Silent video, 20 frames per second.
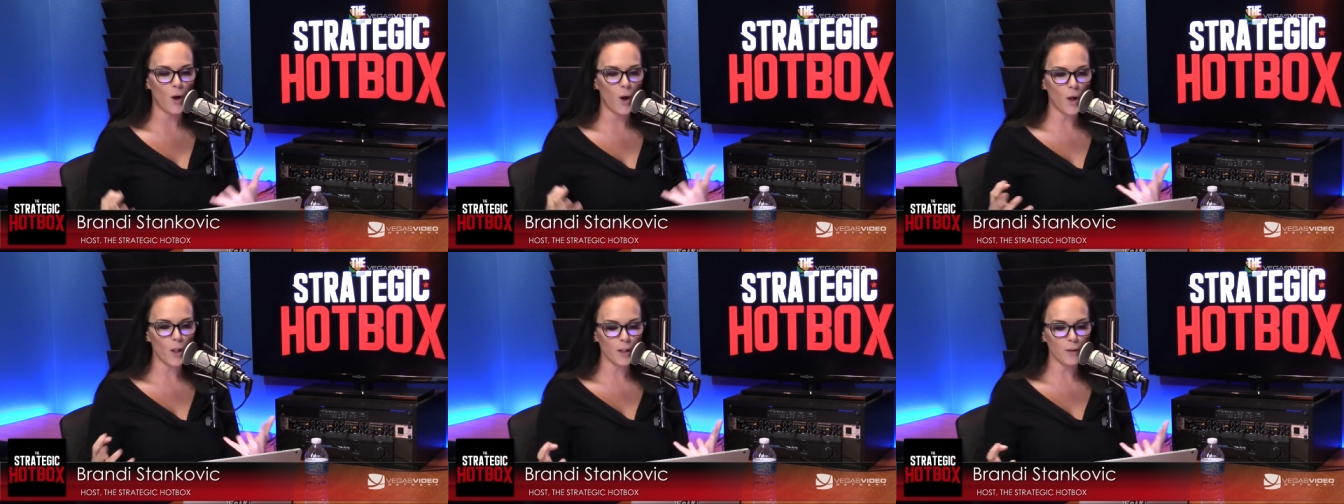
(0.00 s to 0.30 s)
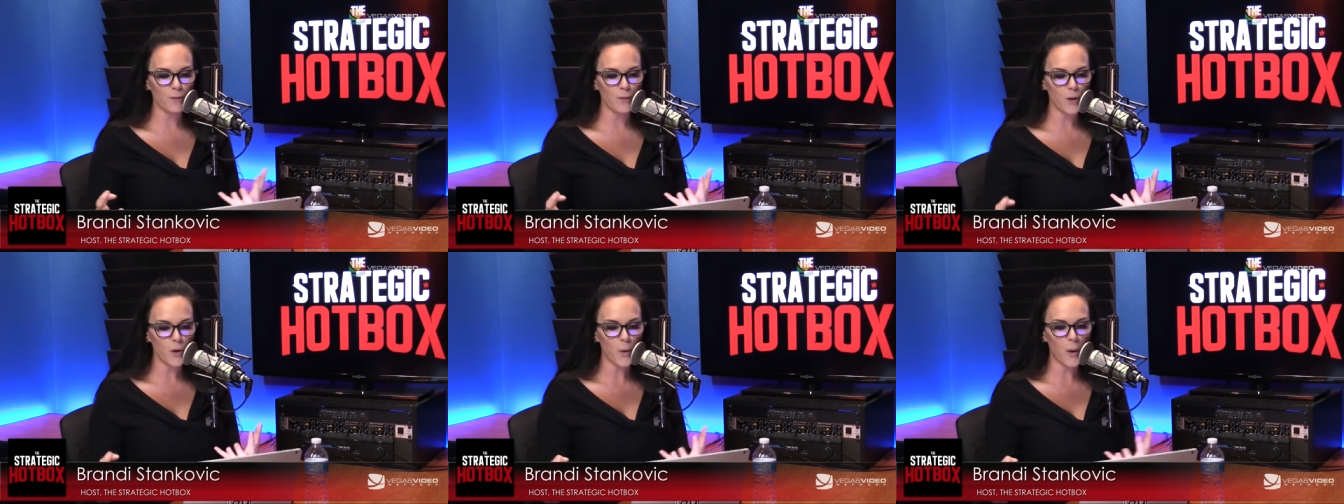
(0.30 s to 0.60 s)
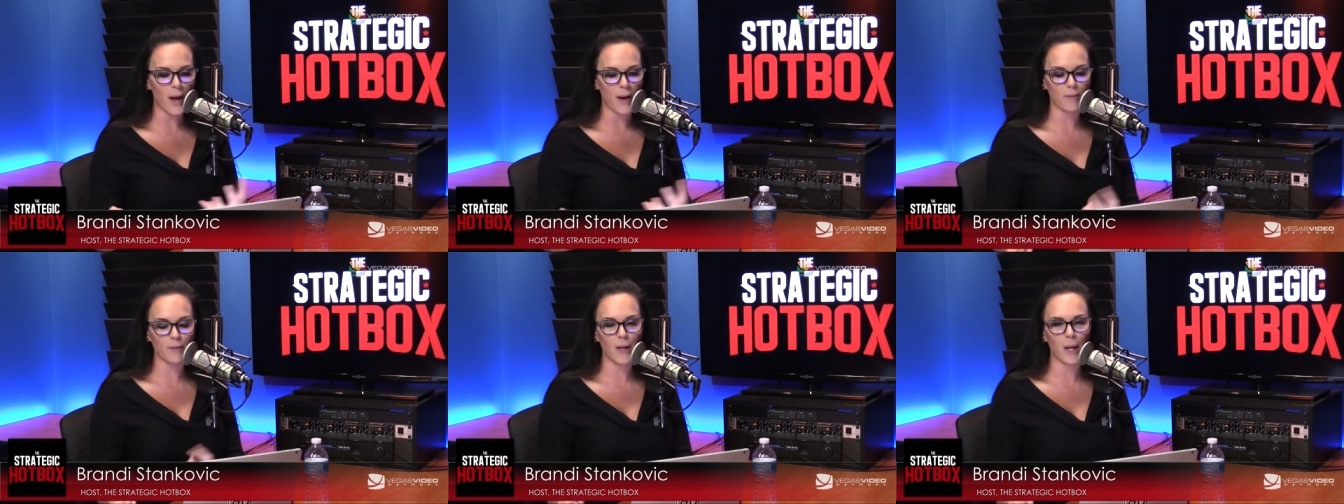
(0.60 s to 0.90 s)
All of you
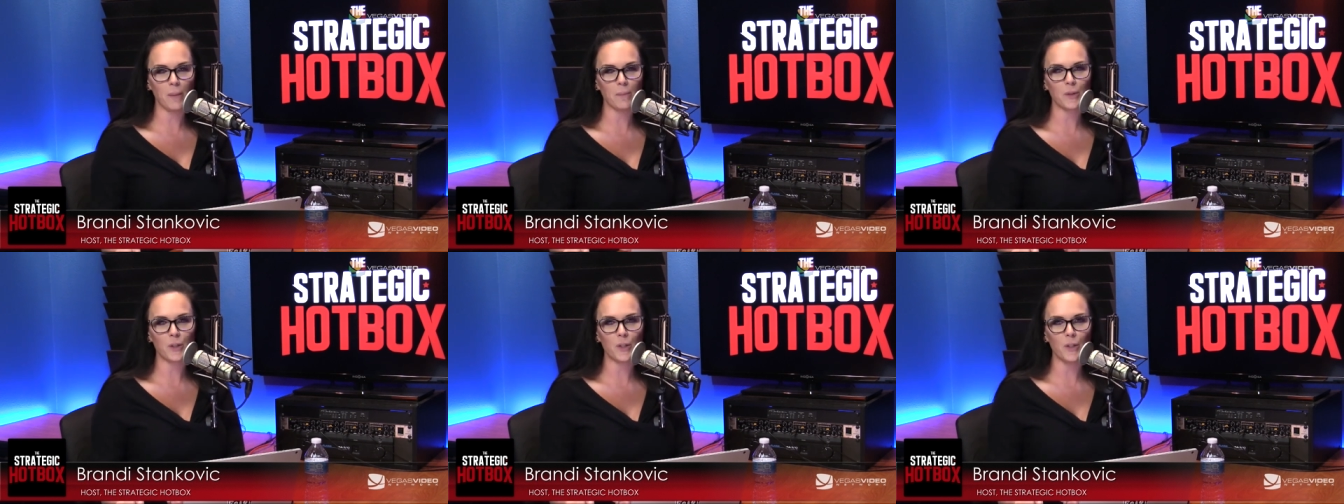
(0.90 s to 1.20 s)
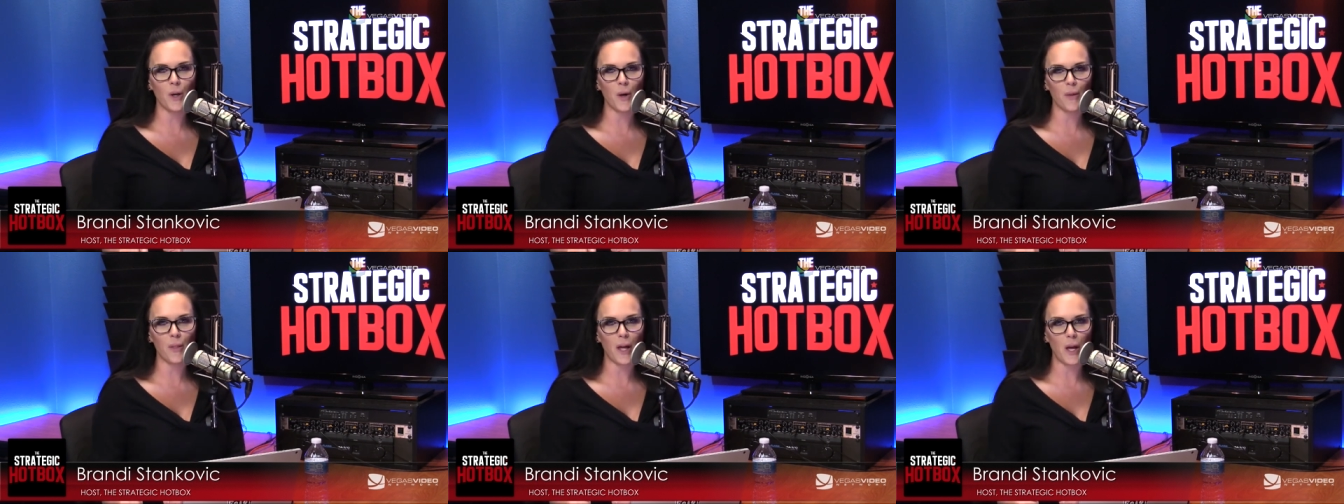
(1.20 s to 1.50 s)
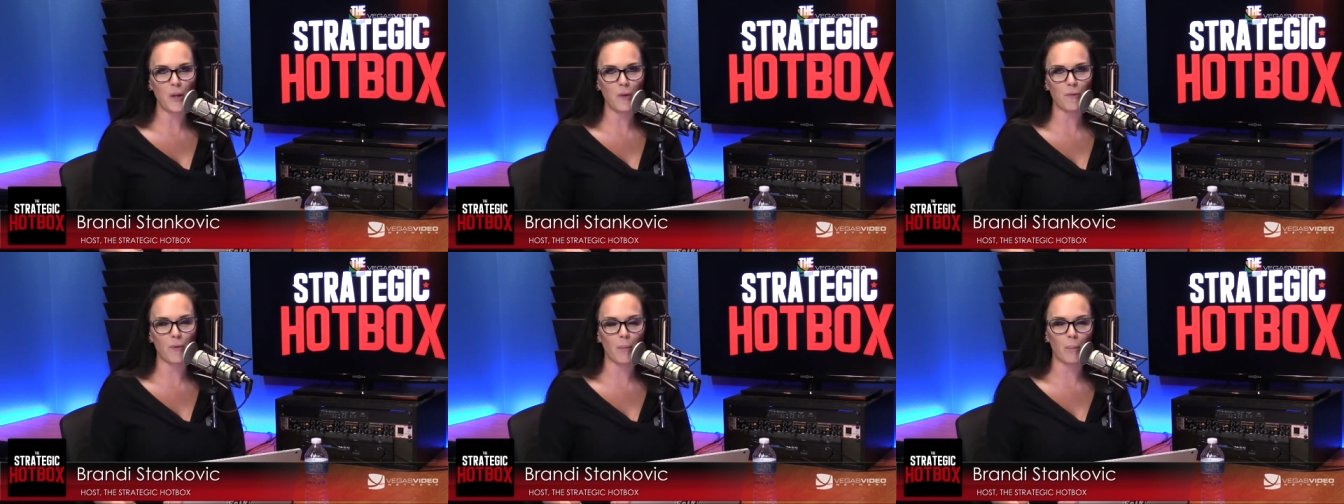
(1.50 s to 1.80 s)
have come to know
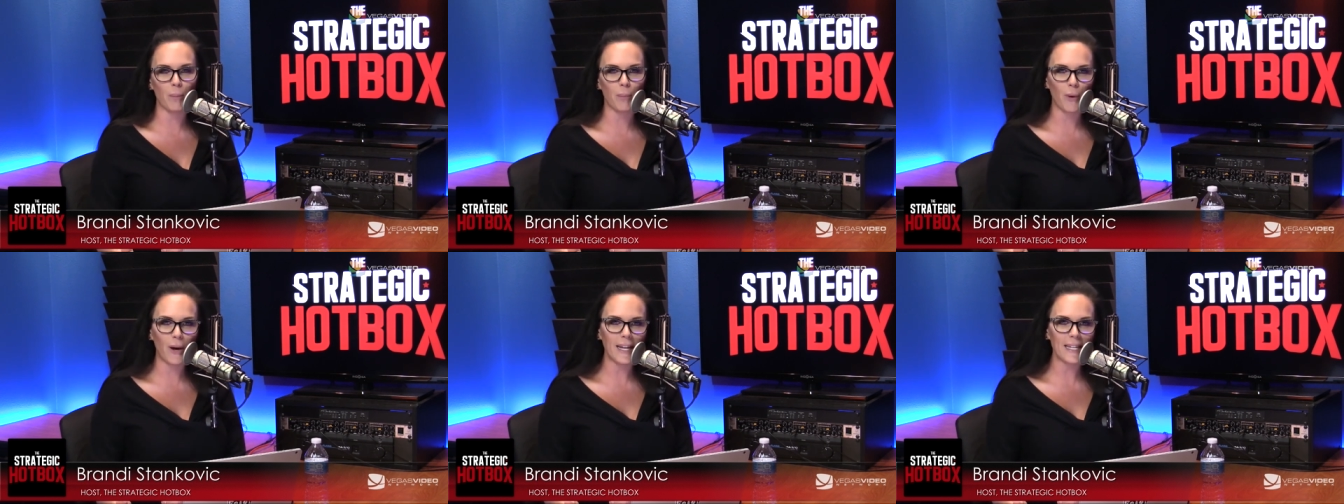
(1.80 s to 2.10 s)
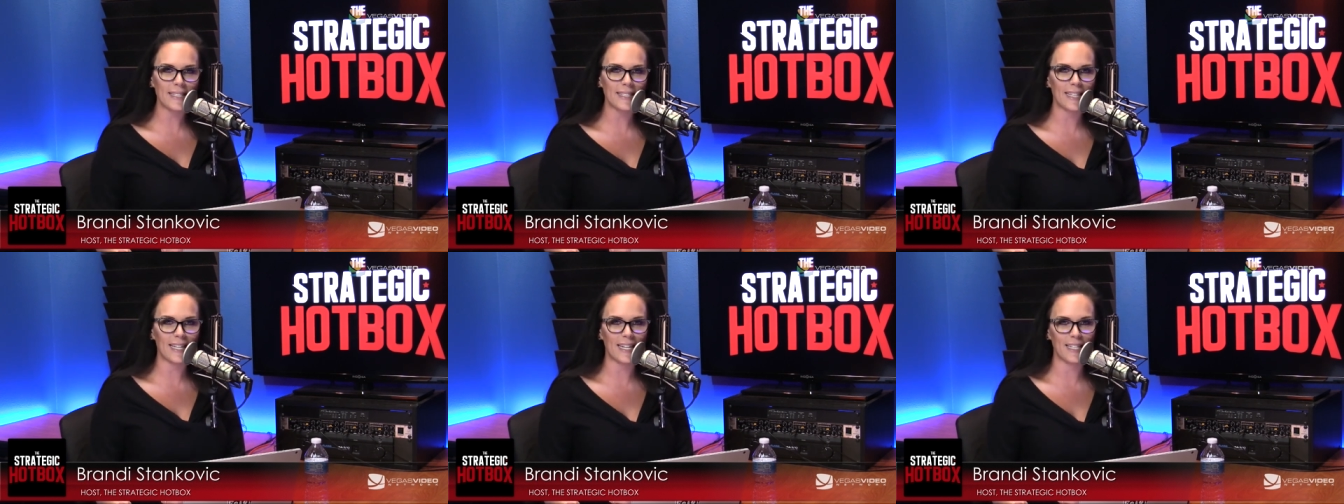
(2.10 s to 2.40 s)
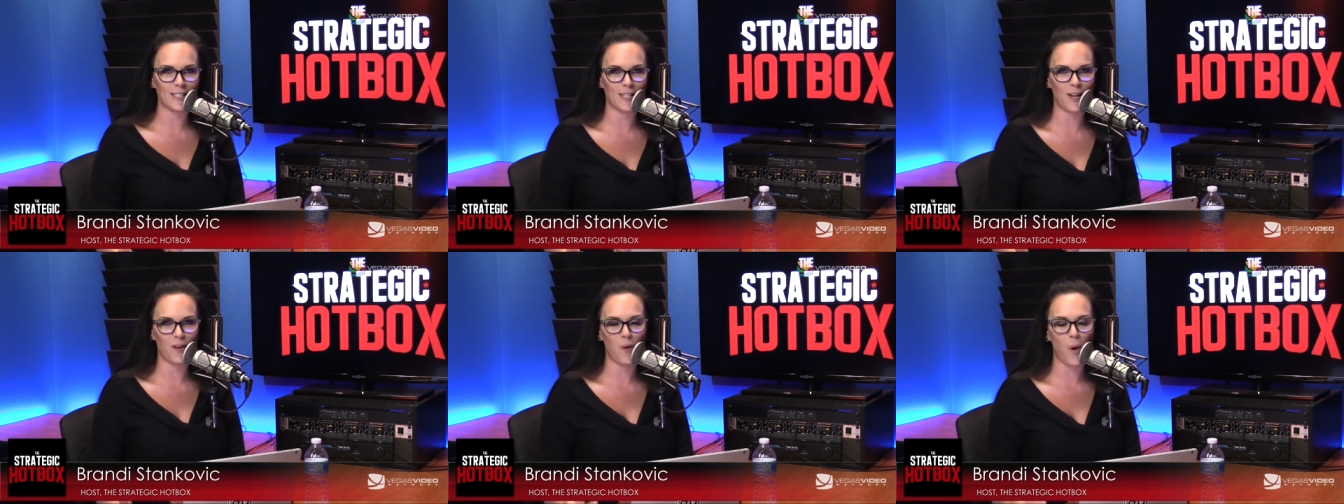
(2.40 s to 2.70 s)
that. You've embraced it
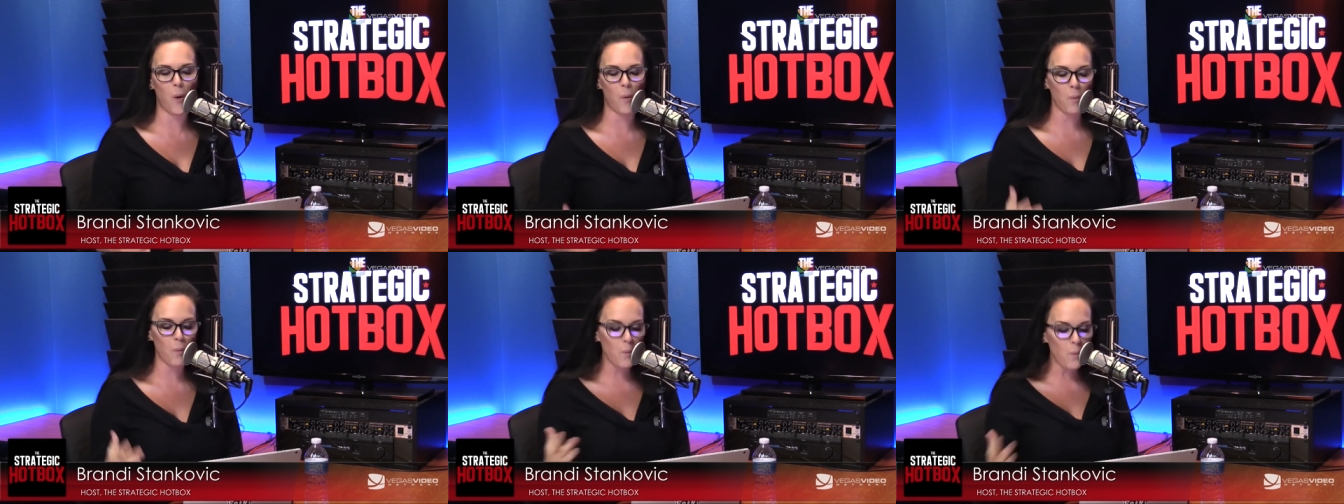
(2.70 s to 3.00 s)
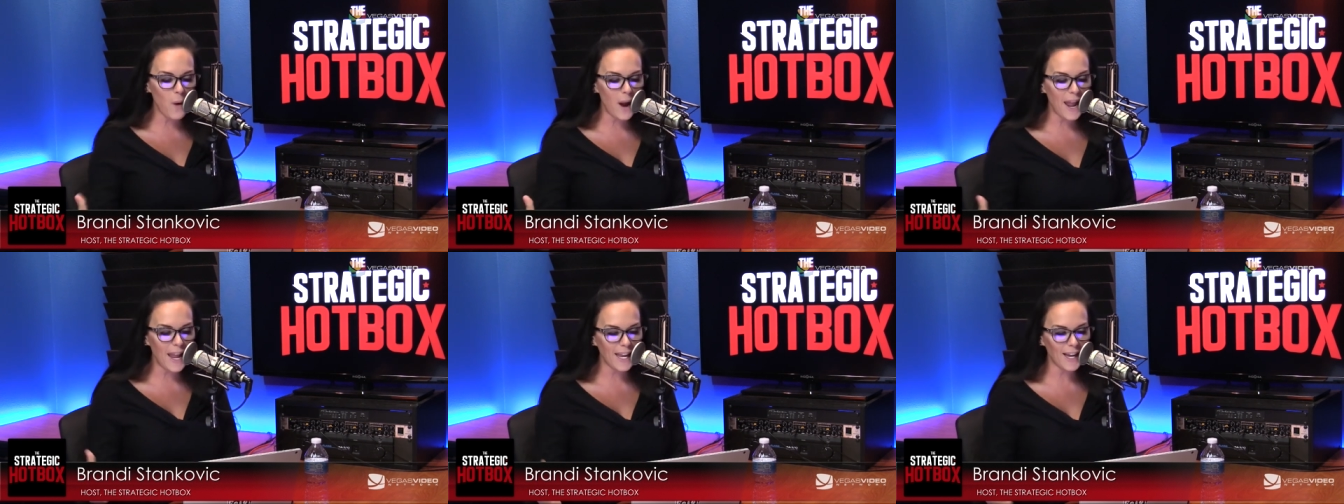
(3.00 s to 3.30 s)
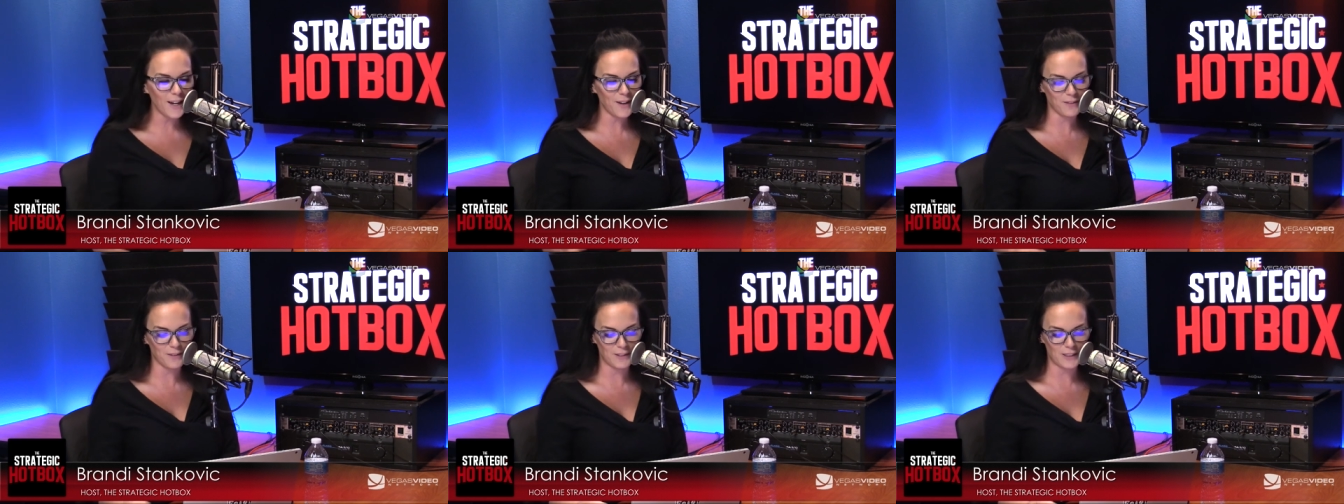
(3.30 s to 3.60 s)
as a, a
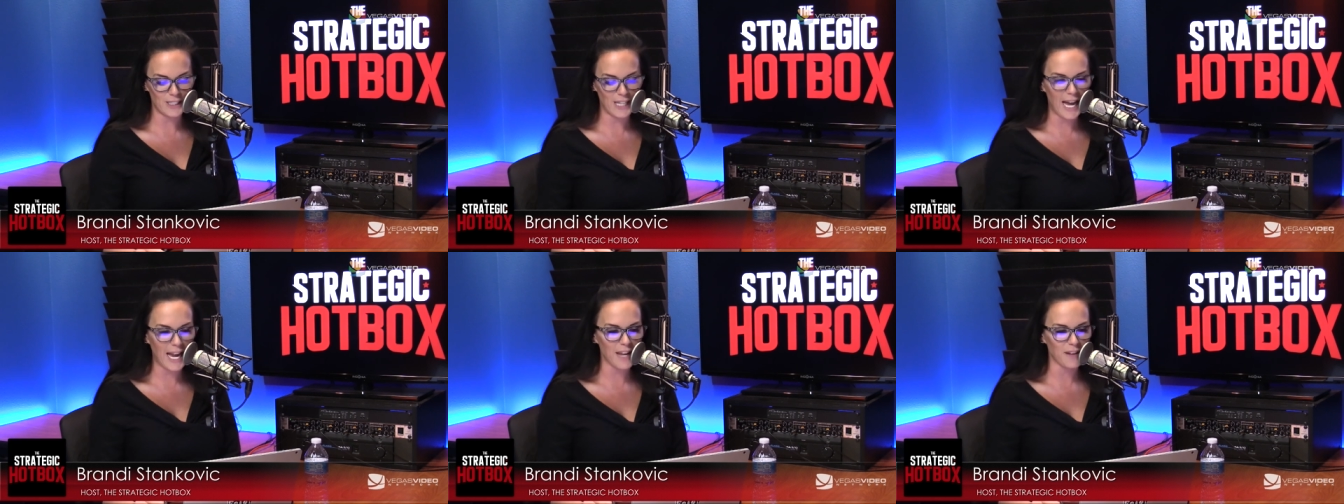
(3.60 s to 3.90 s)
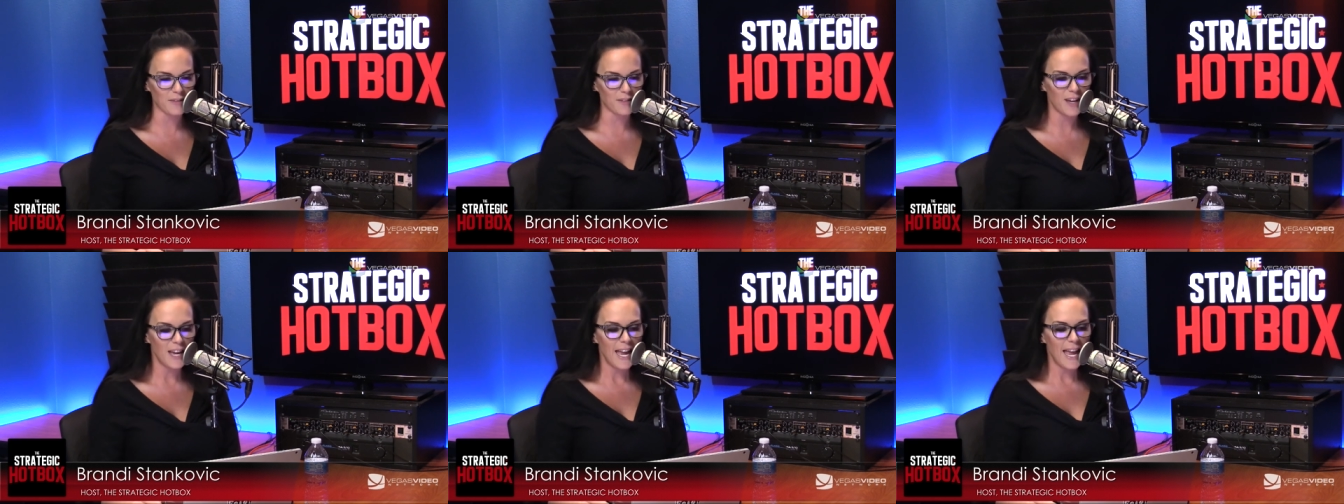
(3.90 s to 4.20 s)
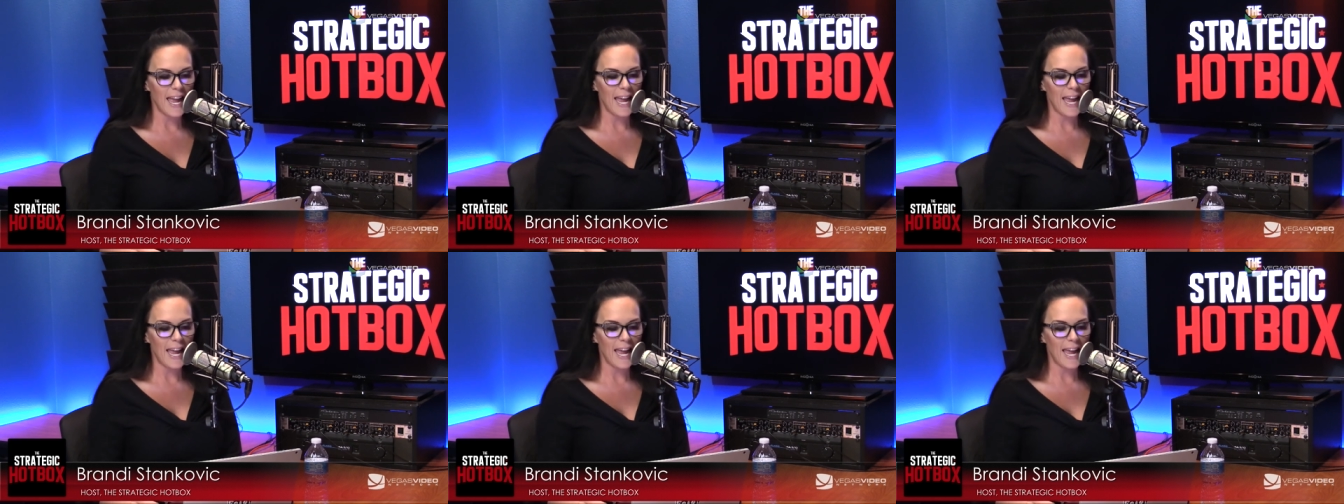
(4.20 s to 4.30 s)
way of life.